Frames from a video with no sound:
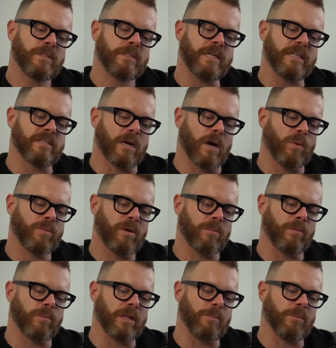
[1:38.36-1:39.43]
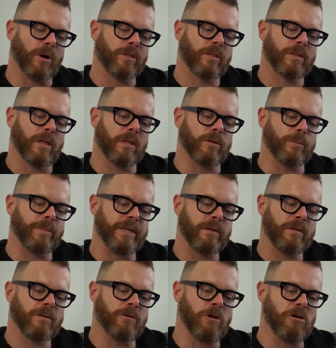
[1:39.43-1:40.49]
Des and I were probably both a little bit
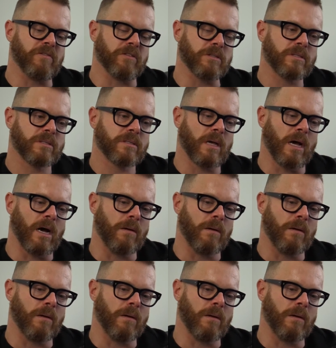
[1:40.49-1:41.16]
nervous